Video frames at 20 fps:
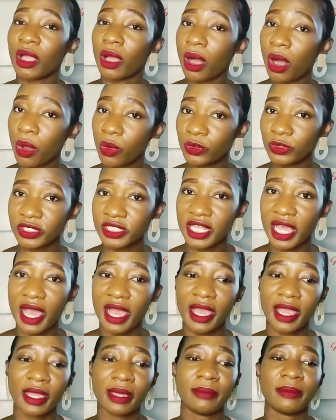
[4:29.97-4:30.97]
own
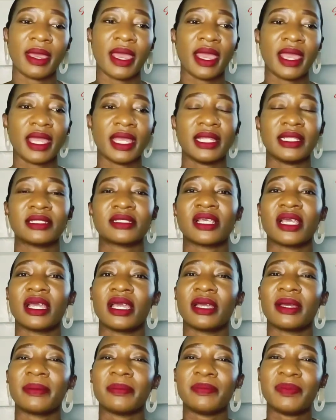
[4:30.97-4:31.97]
time and
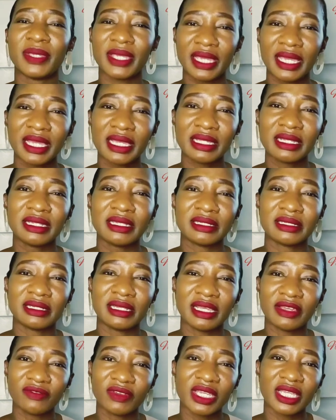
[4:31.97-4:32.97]
being
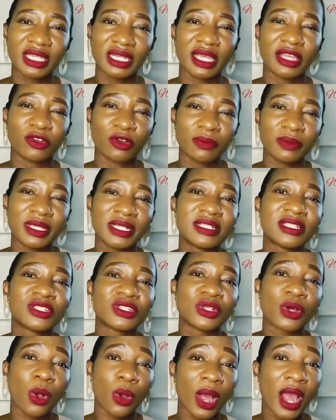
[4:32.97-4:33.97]
living in Nairobi
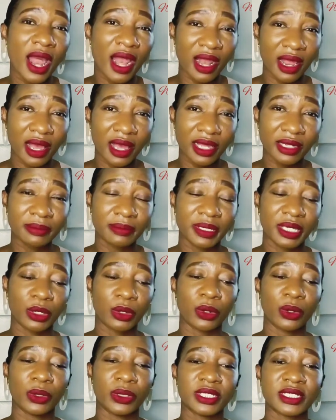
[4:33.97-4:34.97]
is so hard
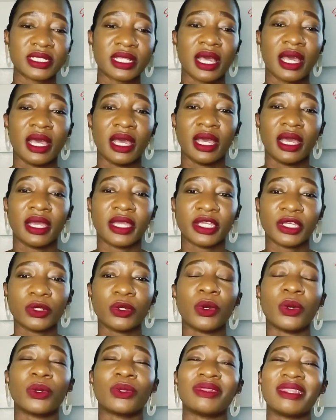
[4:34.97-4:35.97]
because you
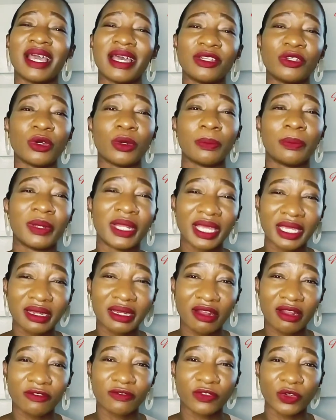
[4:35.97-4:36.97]
know there are no
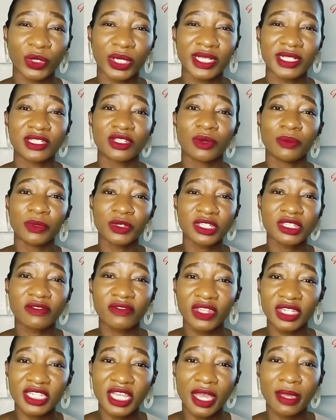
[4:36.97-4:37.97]
playground for kids so most of
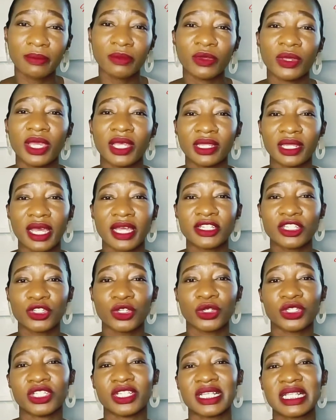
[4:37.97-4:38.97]
the time you get that
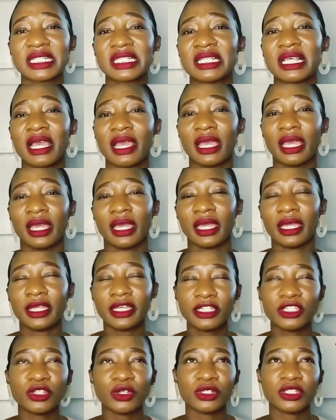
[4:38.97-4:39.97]
you're just
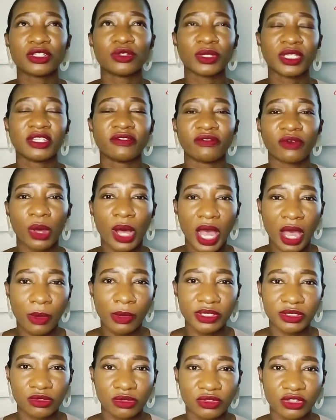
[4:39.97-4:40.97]
indoors 24
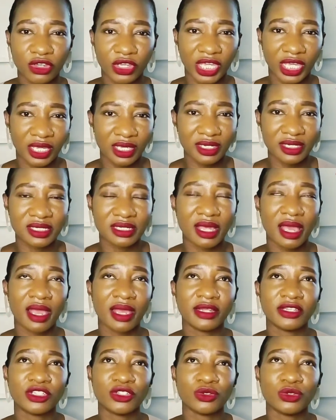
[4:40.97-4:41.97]
hours with your kids
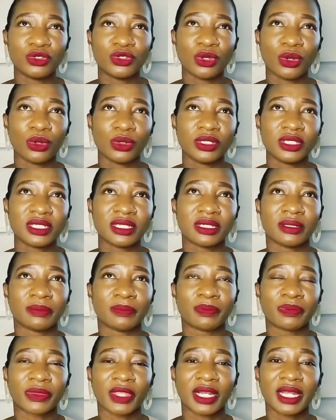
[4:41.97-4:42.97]
and you don't
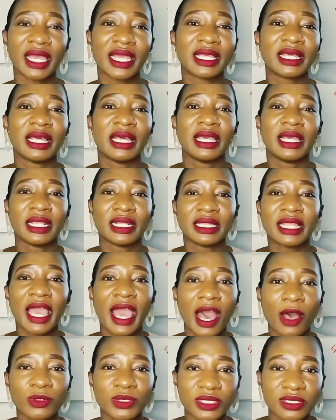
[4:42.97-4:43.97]
like the
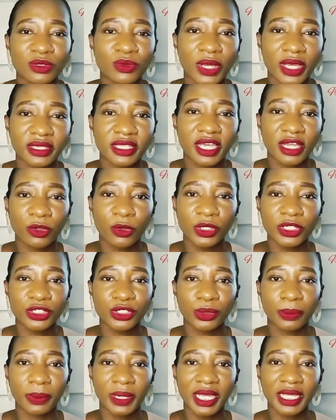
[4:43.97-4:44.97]
house is where they're going
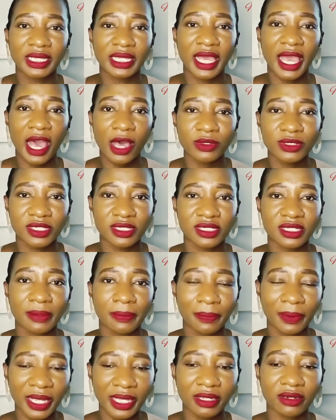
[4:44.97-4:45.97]
to play the house is the
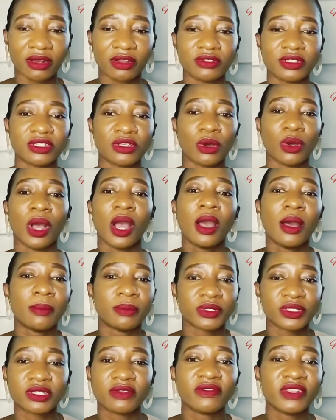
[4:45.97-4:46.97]
playground so
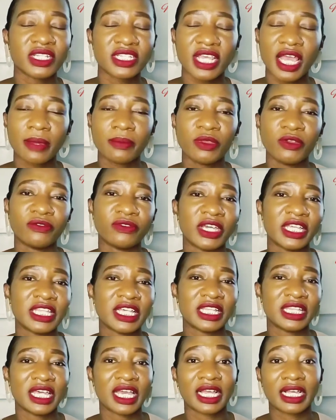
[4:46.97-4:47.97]
most of the time you find
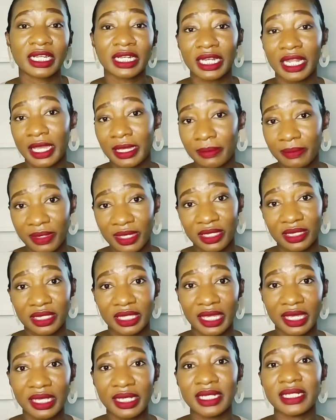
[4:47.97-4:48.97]
that they're climbing
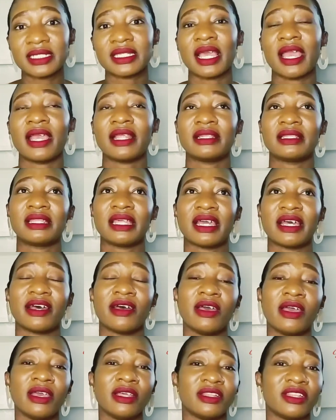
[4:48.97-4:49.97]
things and they're
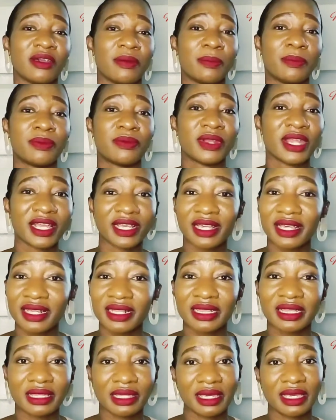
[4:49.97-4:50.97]
they're breaking
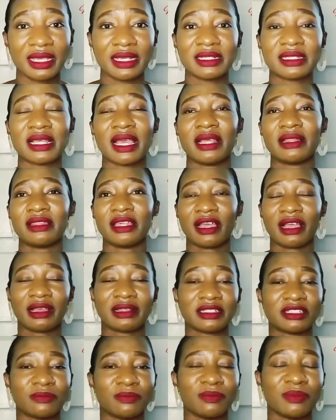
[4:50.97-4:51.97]
things and they're
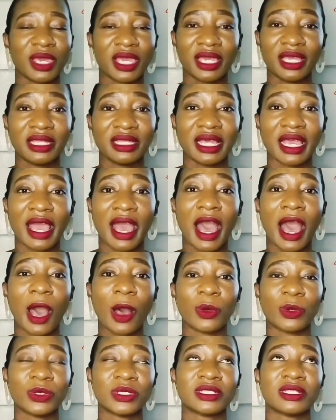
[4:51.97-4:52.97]
making the
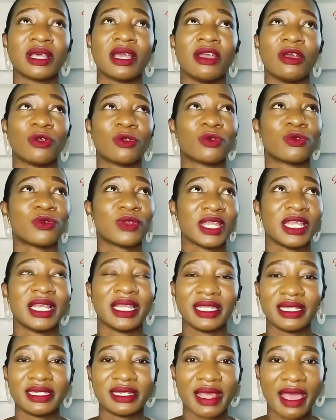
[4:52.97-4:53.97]
house
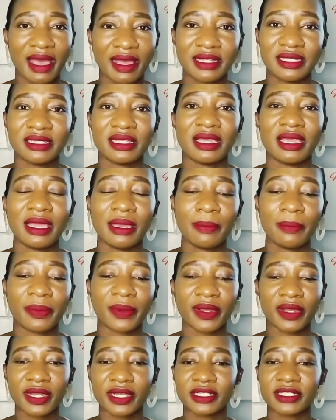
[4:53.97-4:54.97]
really dirty
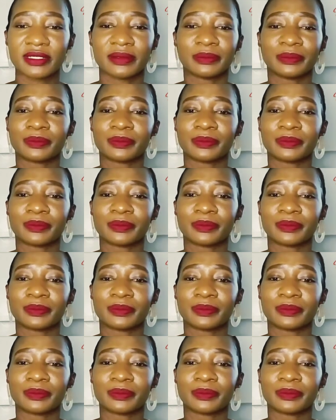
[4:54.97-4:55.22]
but